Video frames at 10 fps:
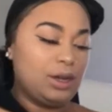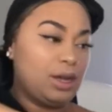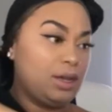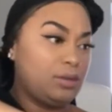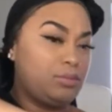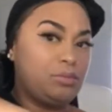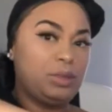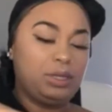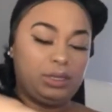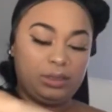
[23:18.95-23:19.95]

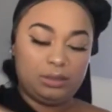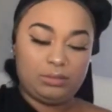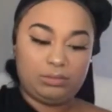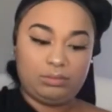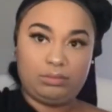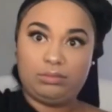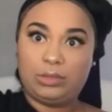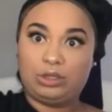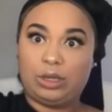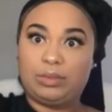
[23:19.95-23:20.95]
I
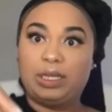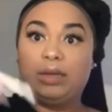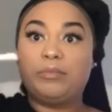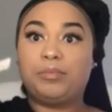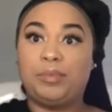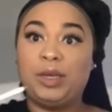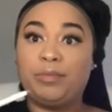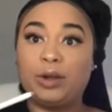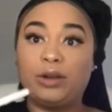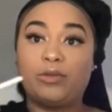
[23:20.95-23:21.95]
dropped it,
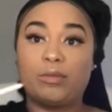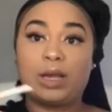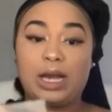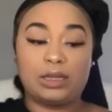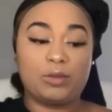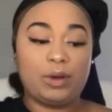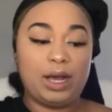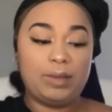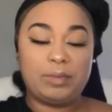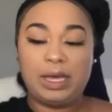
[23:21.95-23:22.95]
Beeper from ColourPop,